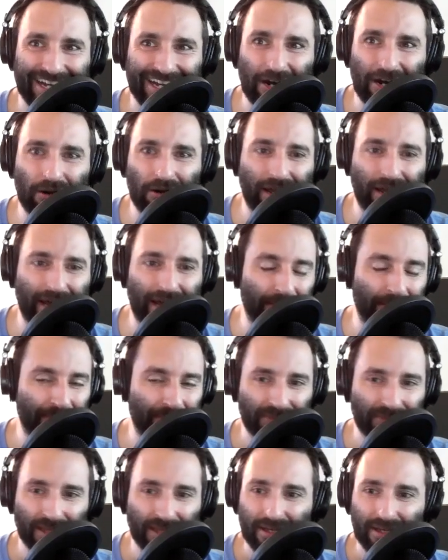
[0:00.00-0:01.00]
Okay.
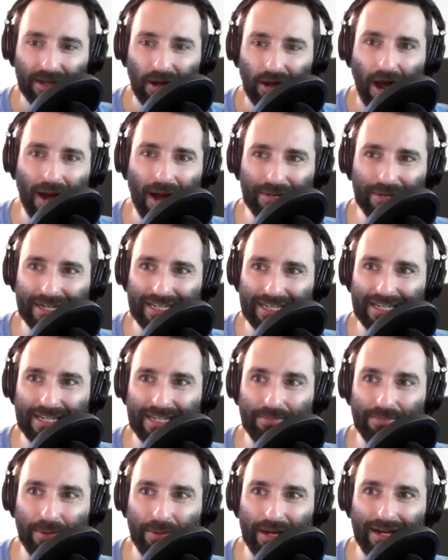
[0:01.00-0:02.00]
I'm going to
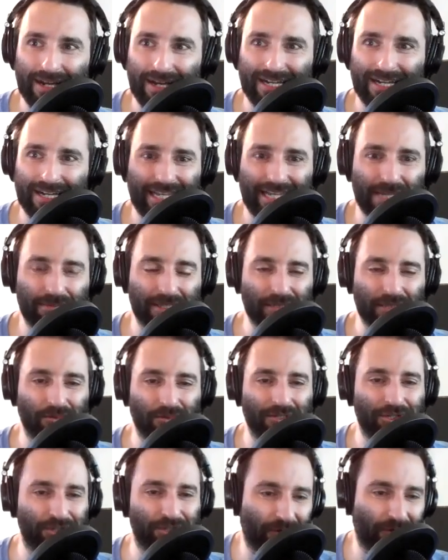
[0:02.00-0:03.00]
keep this one
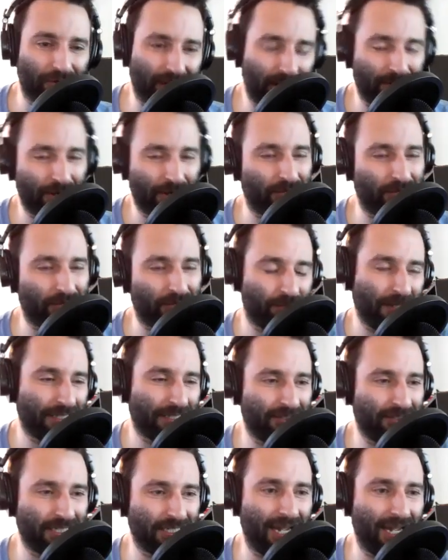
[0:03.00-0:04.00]
short. I'm going to
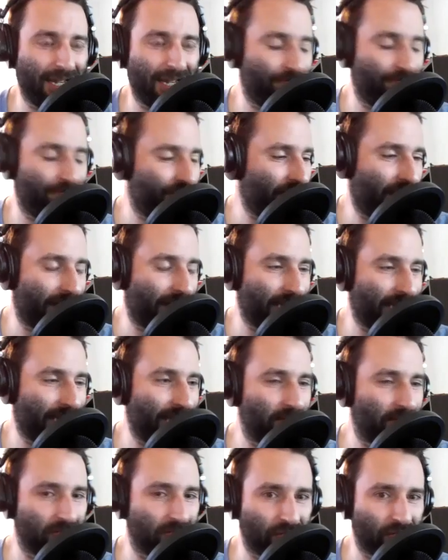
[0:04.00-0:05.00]
respect your time. I
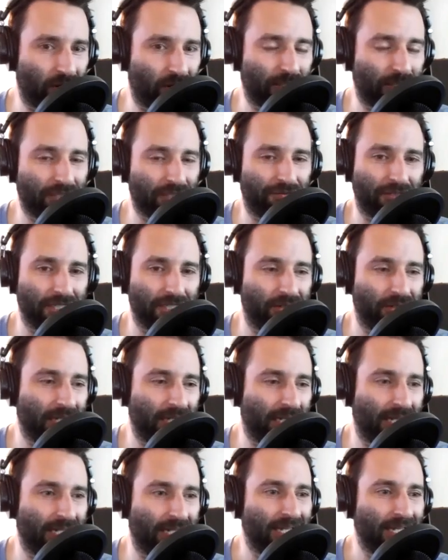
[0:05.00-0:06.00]
thank you so much for
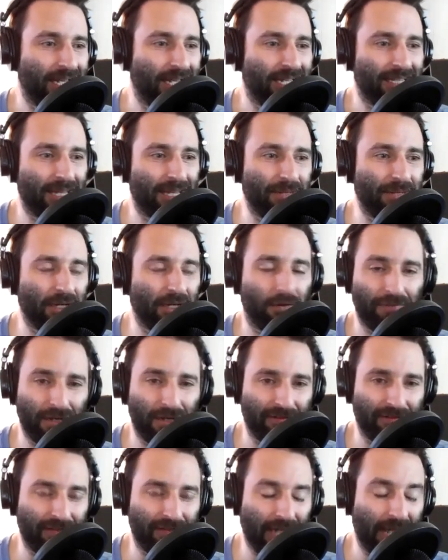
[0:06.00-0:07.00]
tuning in. Let me know if you
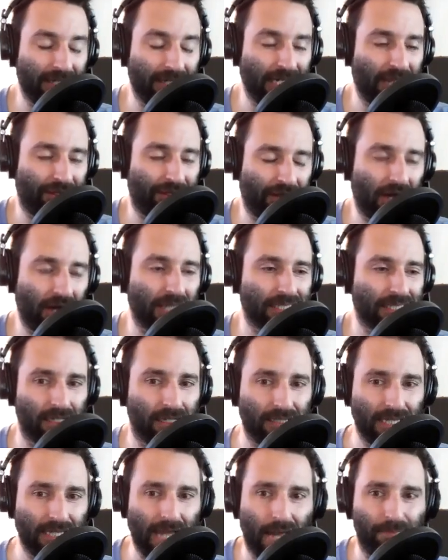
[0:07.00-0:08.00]
had any thoughts
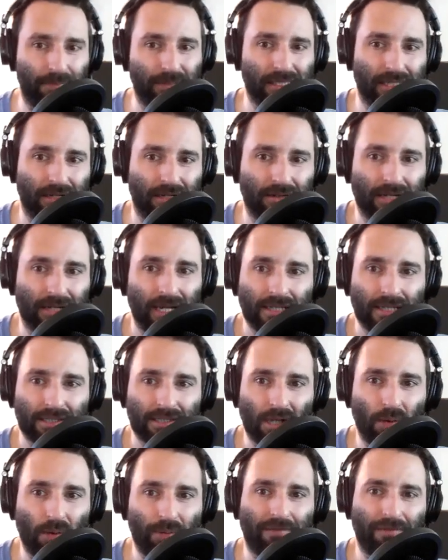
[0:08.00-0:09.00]
on the episode.
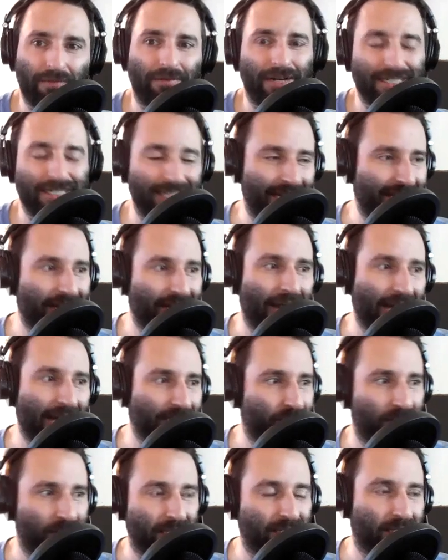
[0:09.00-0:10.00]
Don't be afraid to
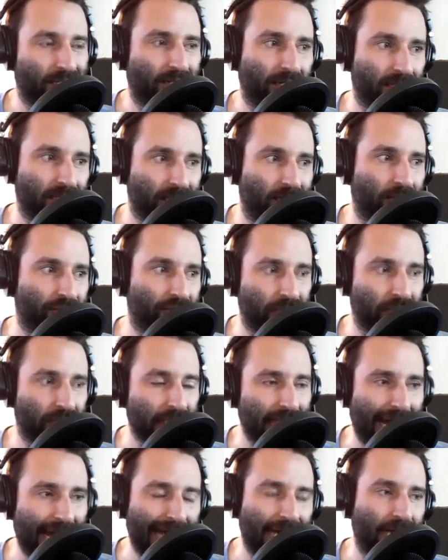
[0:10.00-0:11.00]
interact with us on our
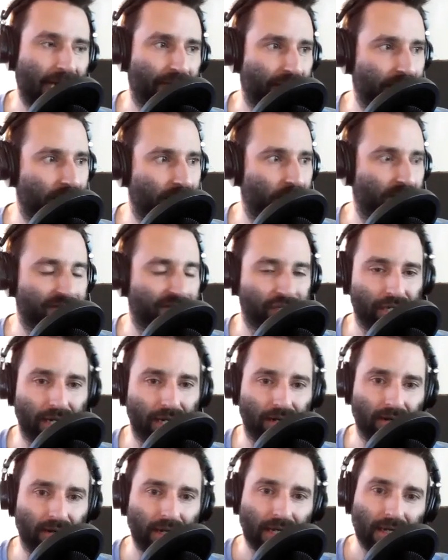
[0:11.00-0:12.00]
socials at The D.I.L.F
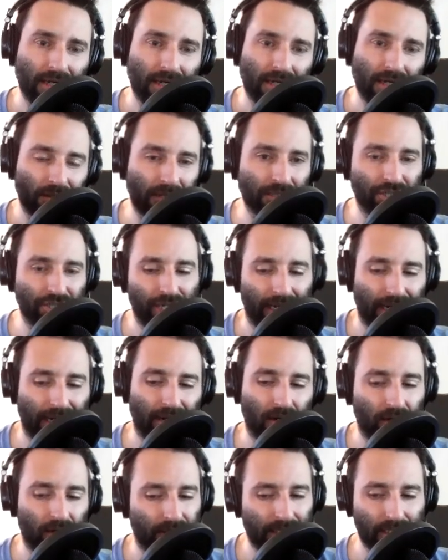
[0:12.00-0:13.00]
Show. You can check
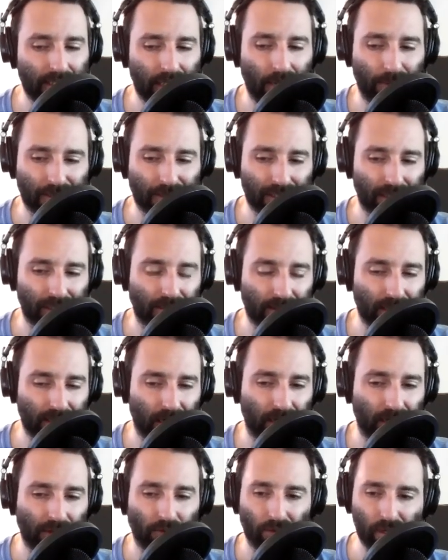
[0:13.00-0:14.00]
out all these episodes
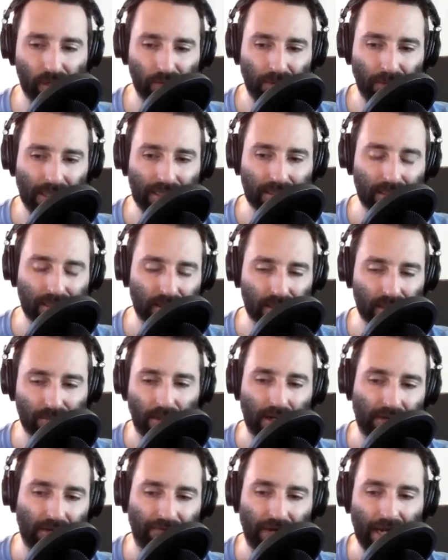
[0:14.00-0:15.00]
on repeat,
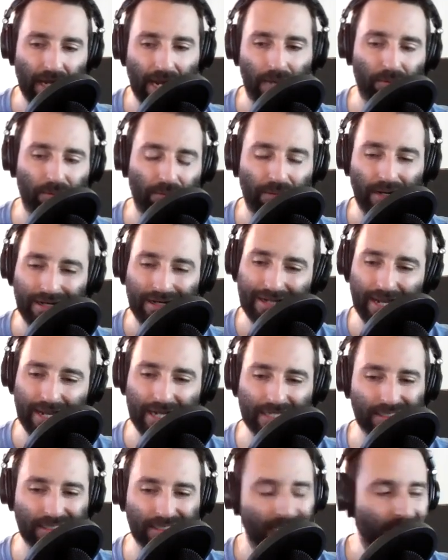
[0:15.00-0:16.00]
Spotify, Apple
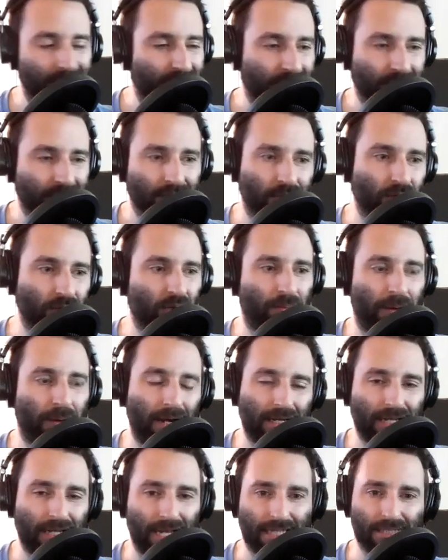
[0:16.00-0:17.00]
Podcasts, Google
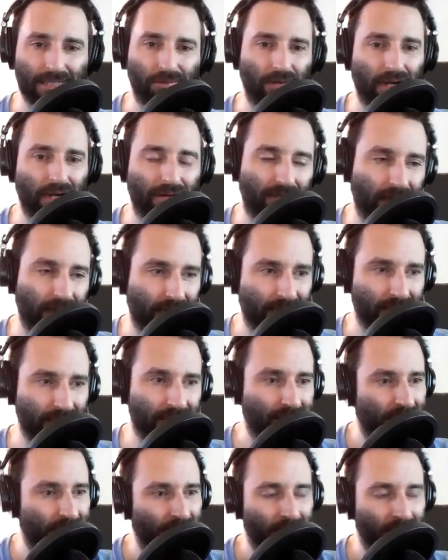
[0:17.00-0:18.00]
Podcasts, whatever it
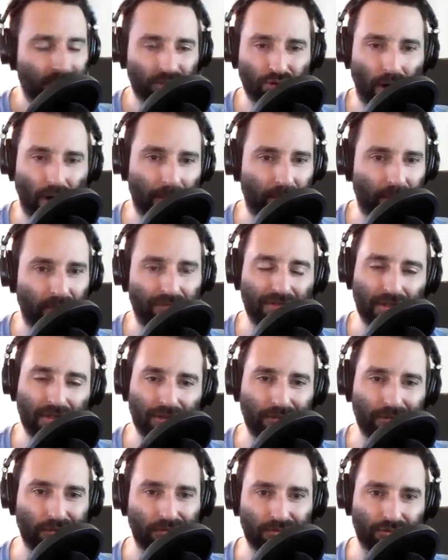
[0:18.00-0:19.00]
is. Drop a
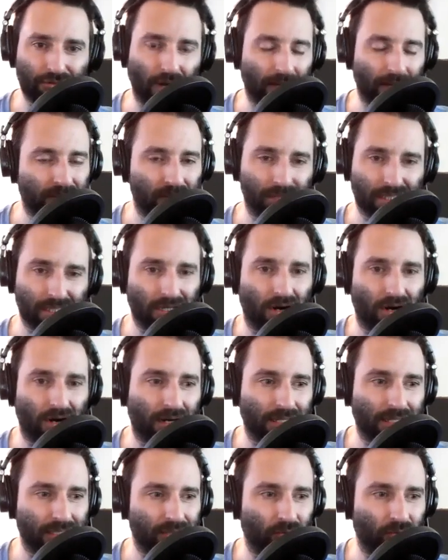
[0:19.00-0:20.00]
review, drop some
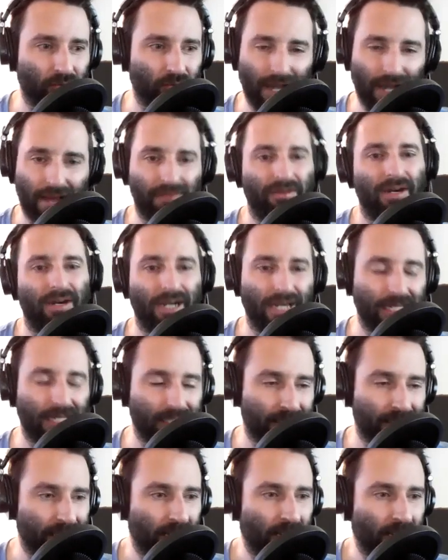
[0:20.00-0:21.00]
stars, whatever it
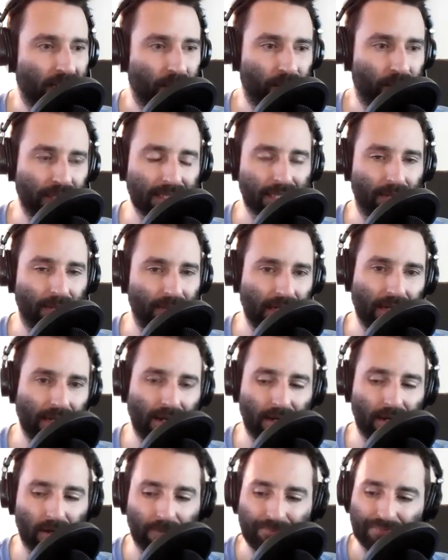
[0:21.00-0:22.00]
is. Please let me
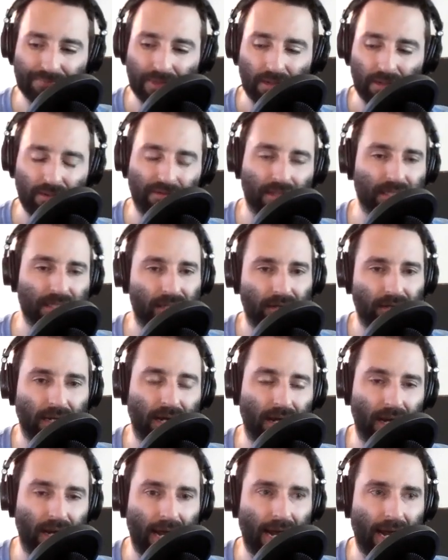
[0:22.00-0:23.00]
know. We've also
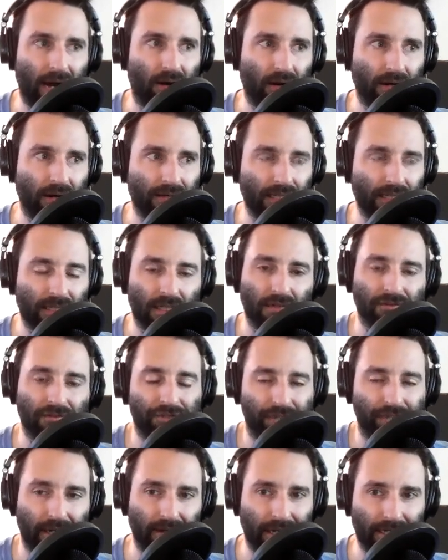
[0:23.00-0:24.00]
got our
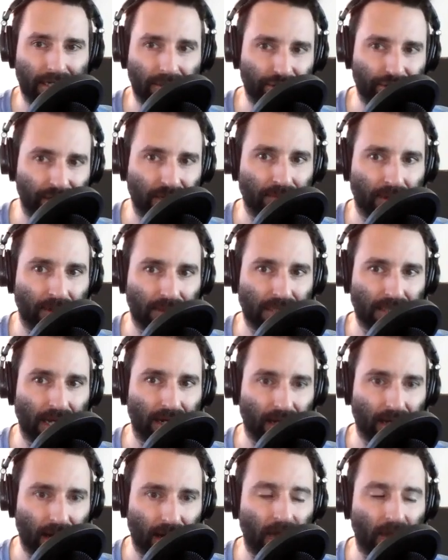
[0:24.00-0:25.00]

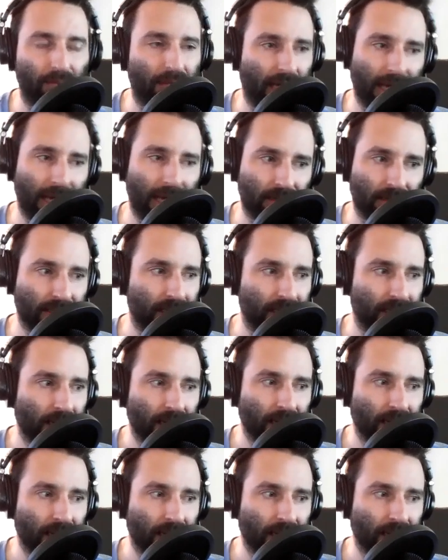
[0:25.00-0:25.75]
thedilfshow@gmail.com account.